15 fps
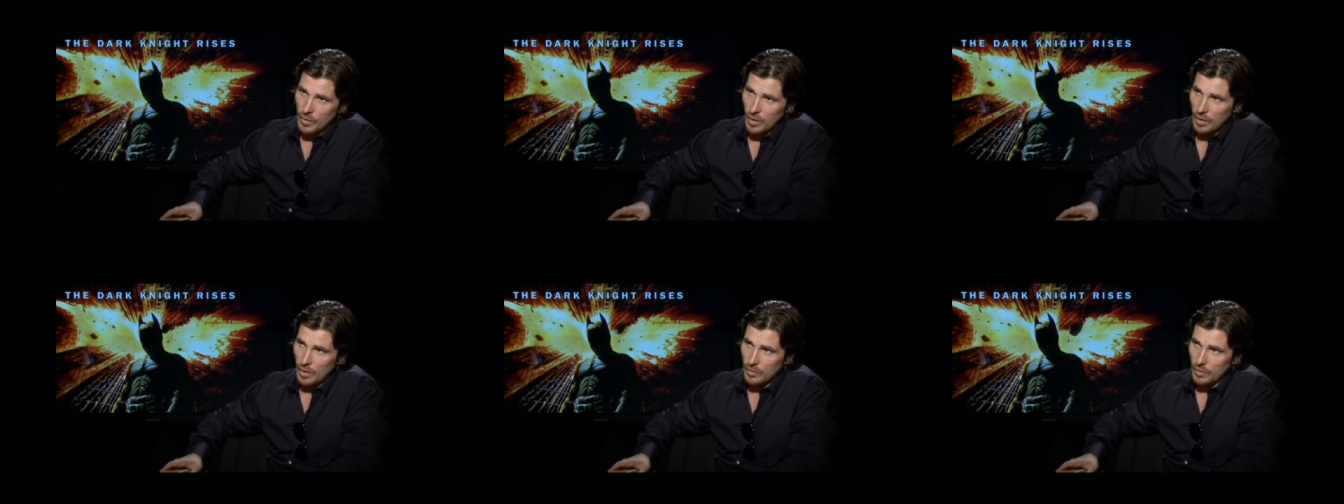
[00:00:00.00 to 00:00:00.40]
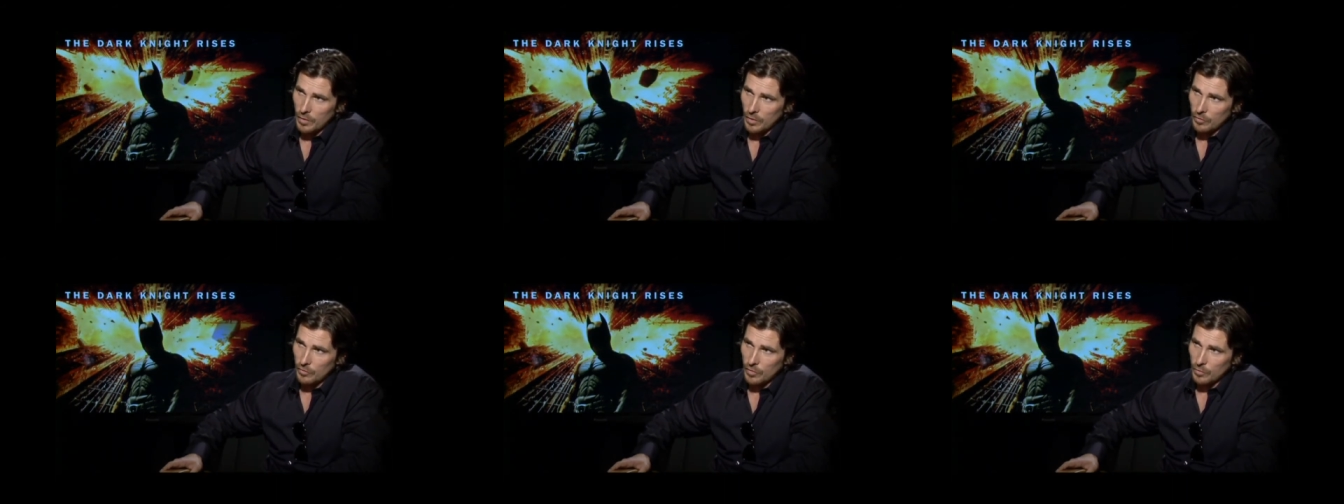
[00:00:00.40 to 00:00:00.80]
and
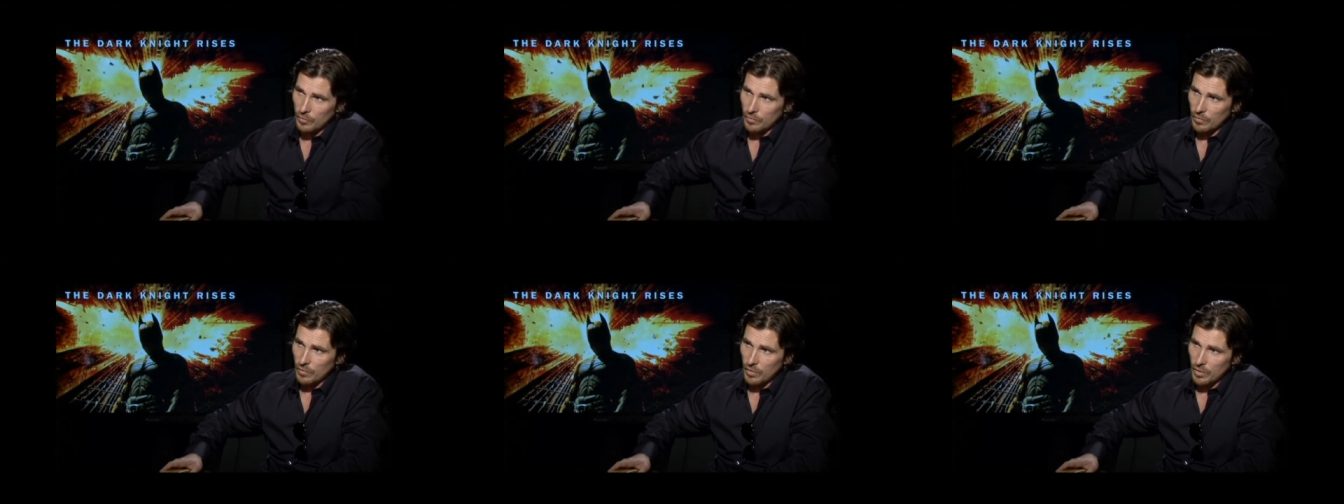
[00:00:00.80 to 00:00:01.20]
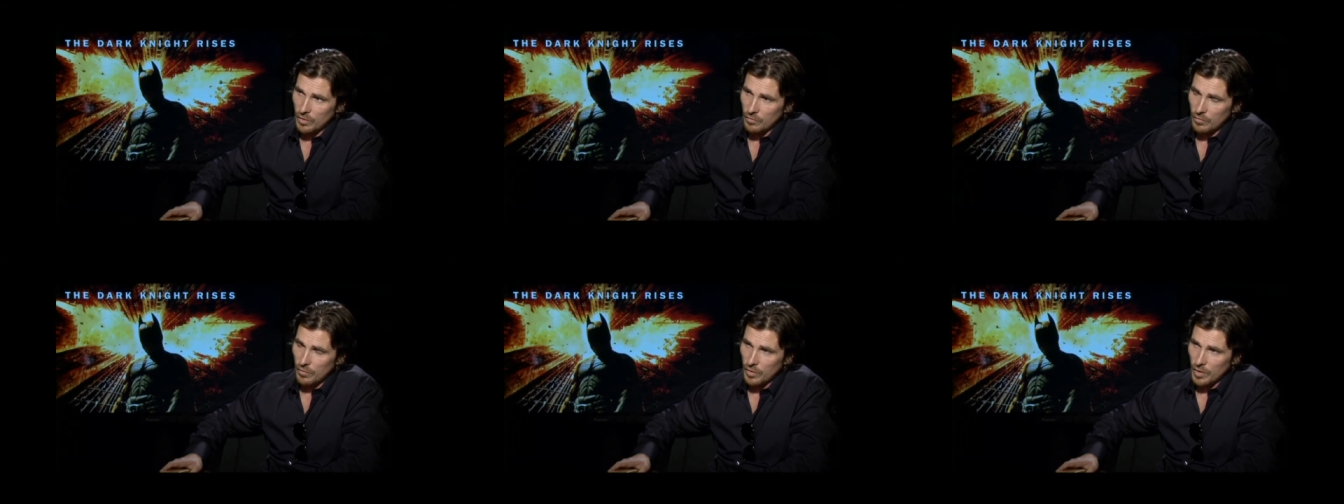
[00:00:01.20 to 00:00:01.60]
she, uh, she, was
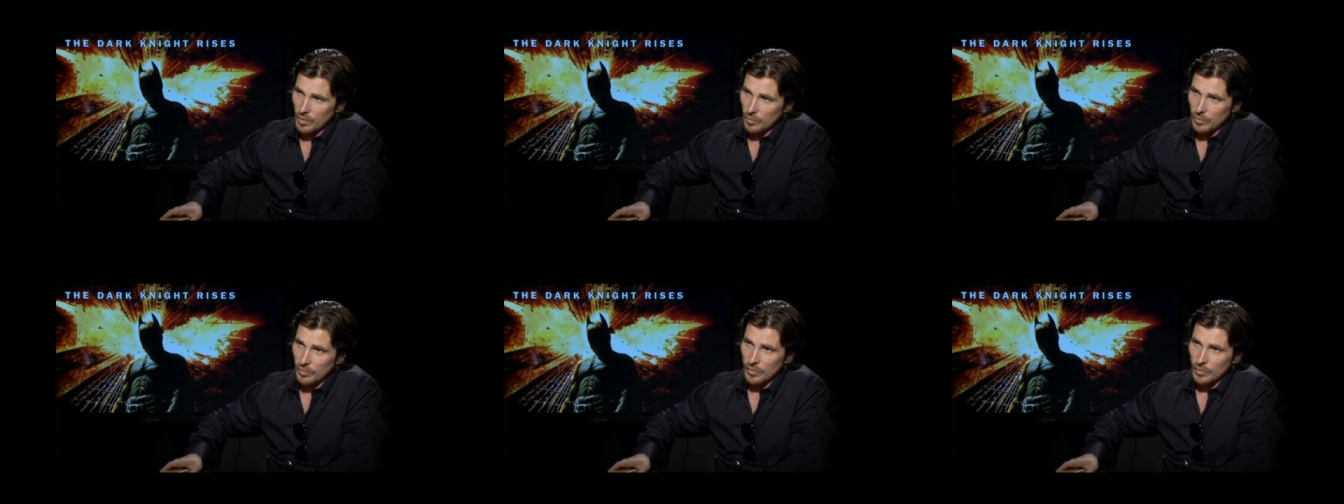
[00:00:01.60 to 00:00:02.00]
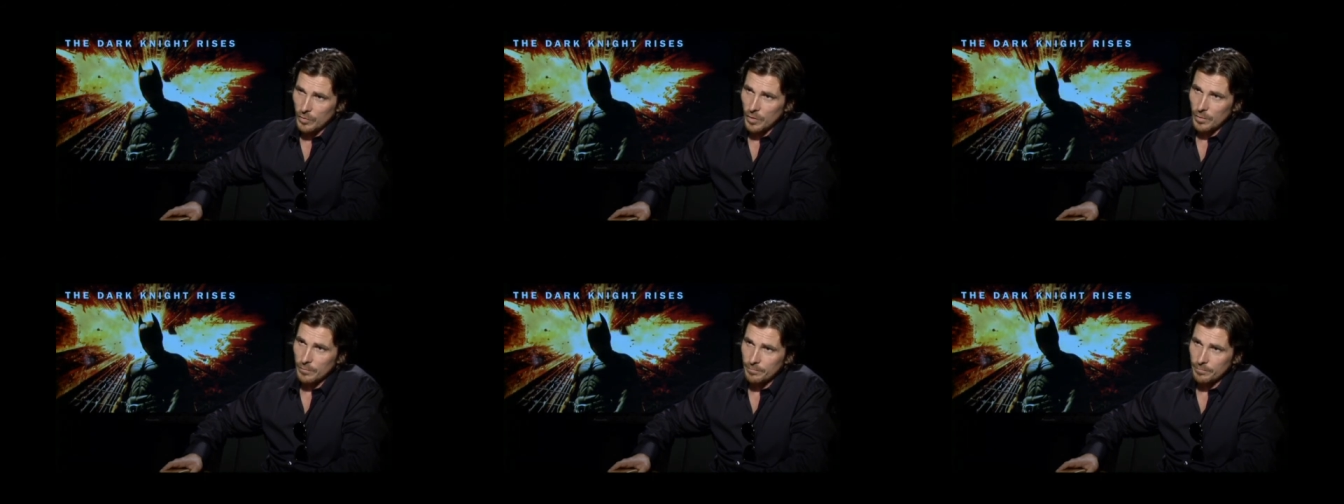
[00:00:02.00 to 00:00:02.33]
very very able to do that.